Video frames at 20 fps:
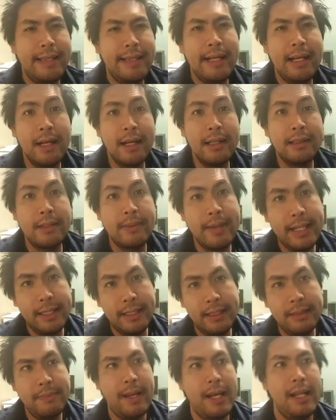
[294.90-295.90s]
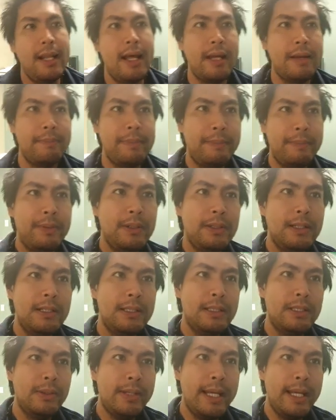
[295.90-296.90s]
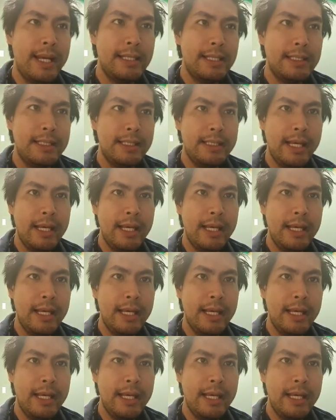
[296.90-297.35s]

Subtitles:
underrated by a lot of people. So he has this